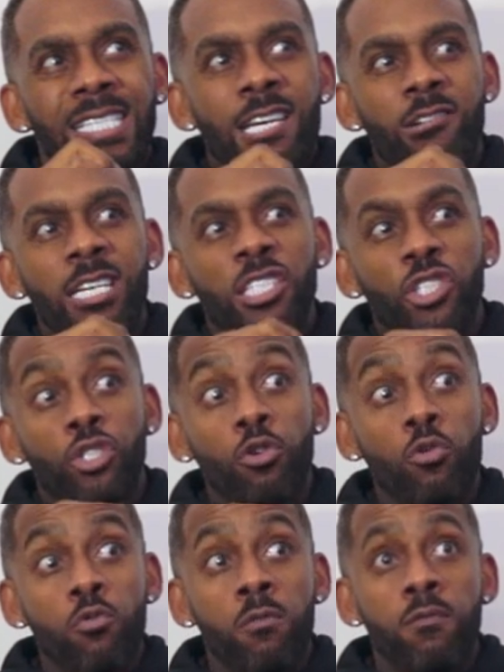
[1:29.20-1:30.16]
secretly
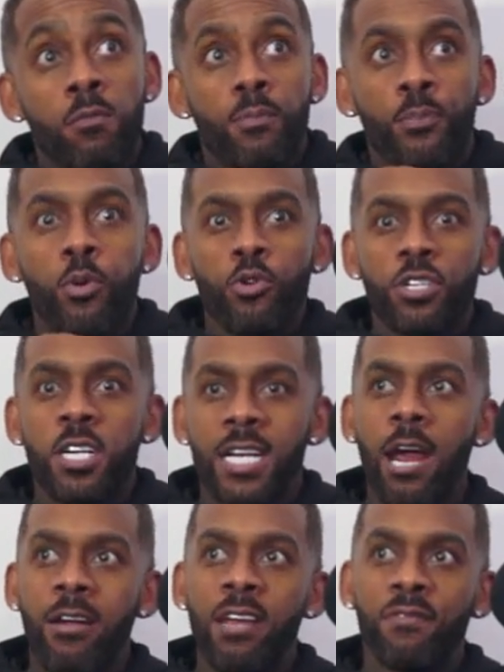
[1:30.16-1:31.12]
still pushing the
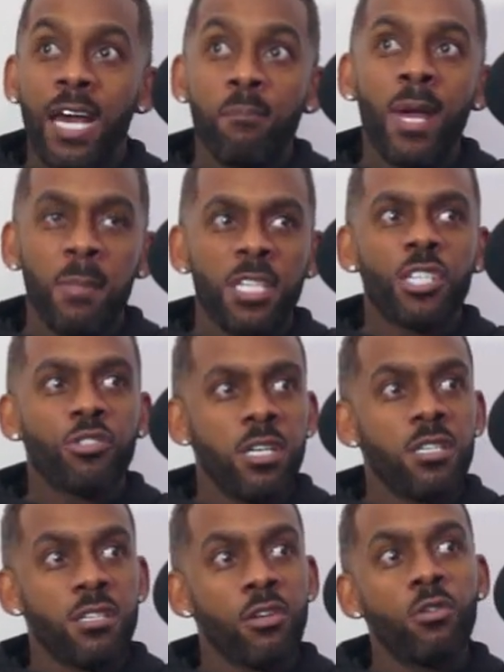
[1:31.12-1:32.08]
narrative that maybe the
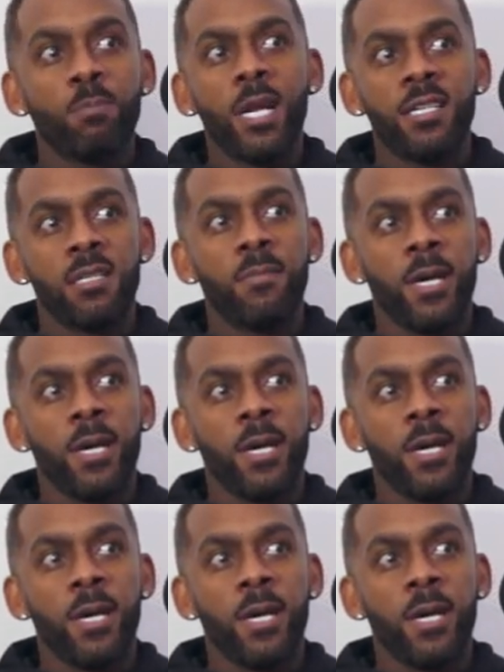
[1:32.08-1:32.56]
streets is a good place to